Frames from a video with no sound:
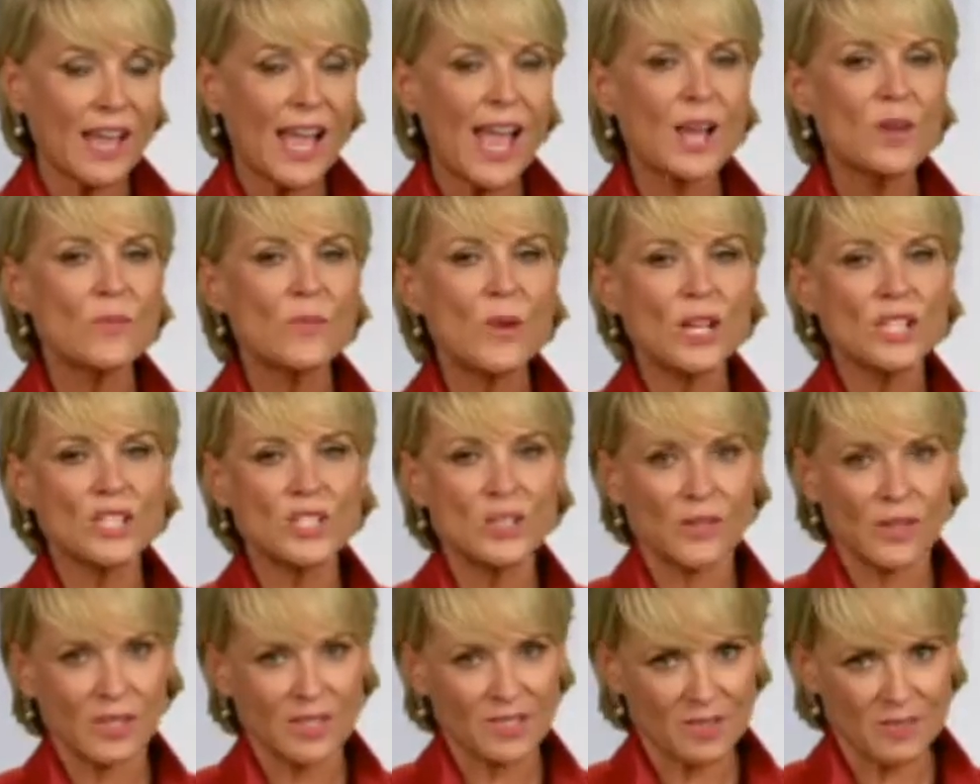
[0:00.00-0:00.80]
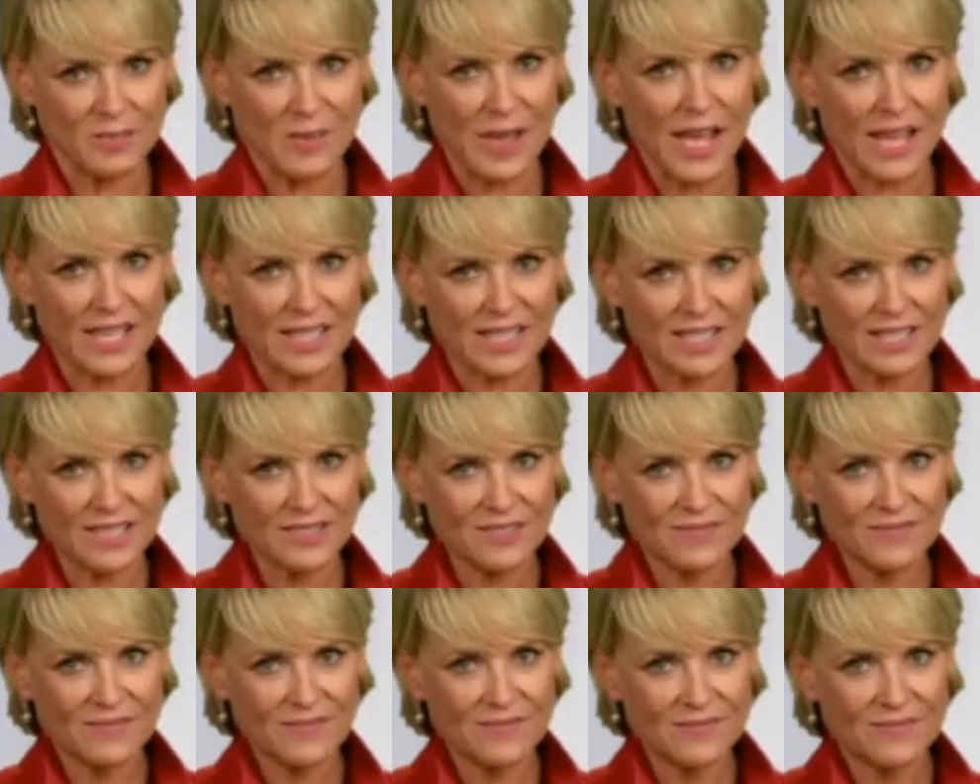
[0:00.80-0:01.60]
and what to expect.
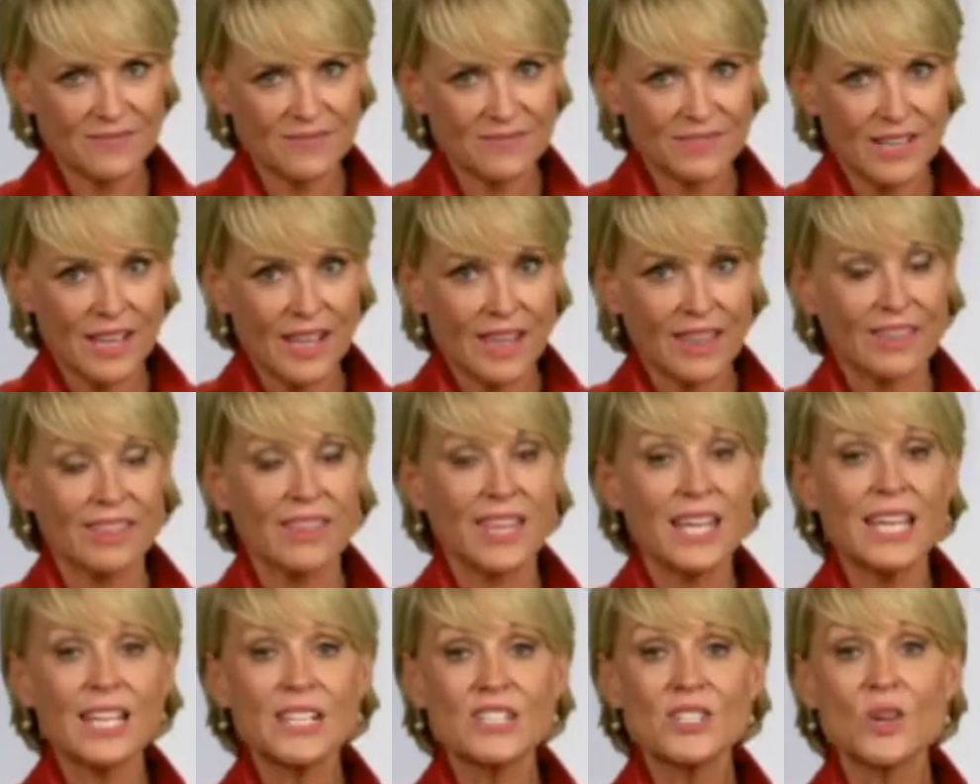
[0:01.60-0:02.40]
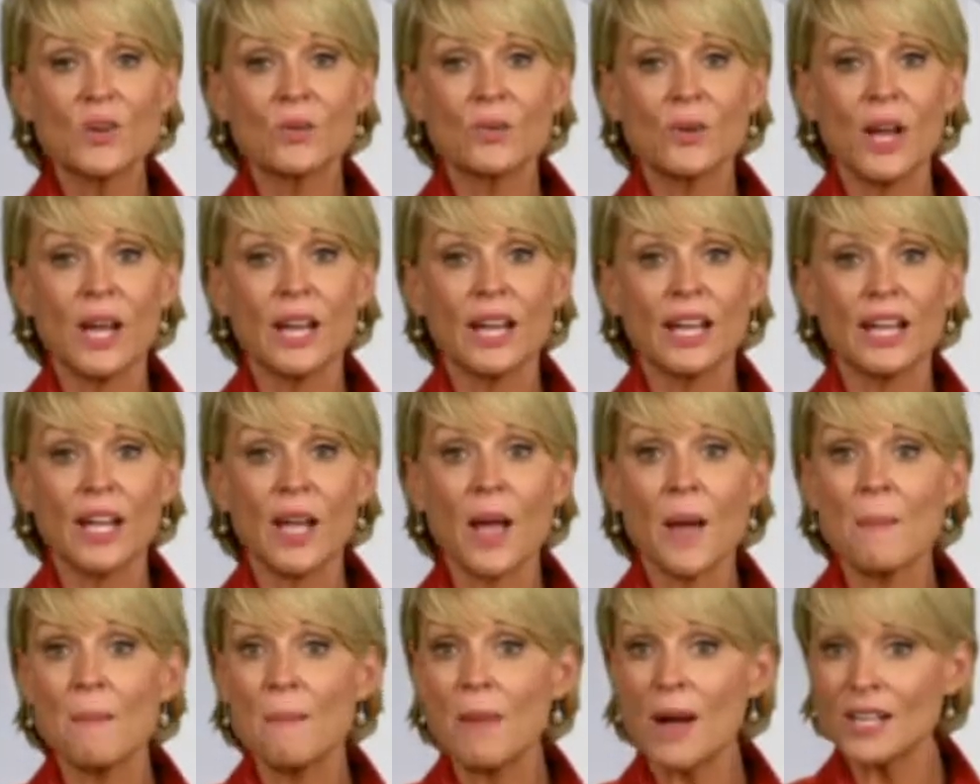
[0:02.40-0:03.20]
Things are
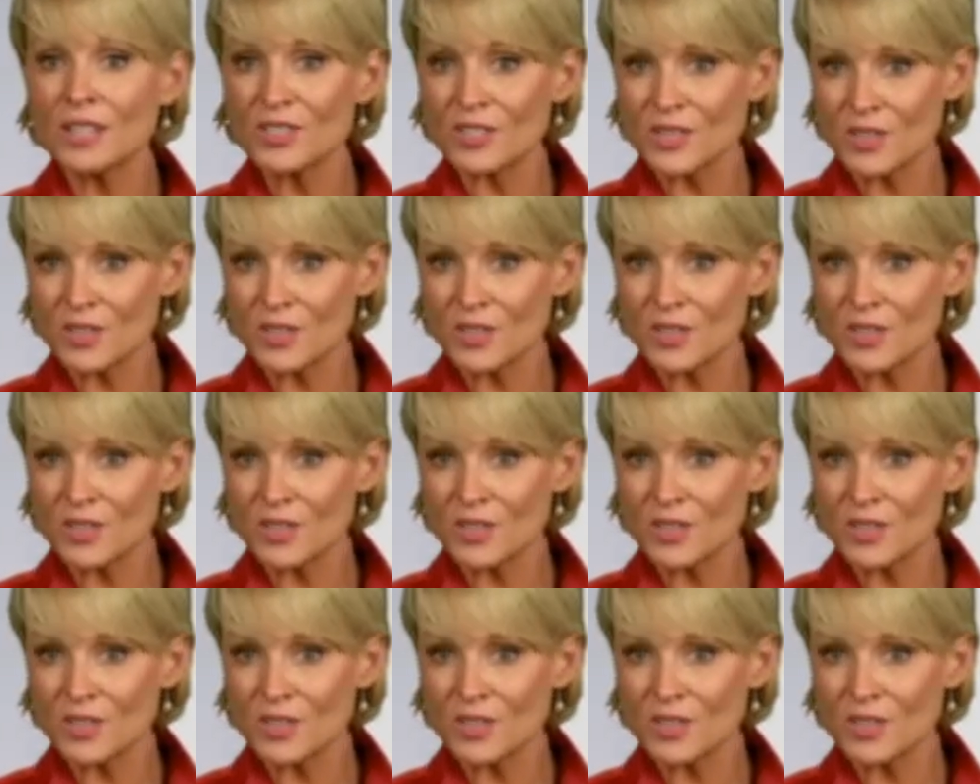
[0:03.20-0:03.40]
running much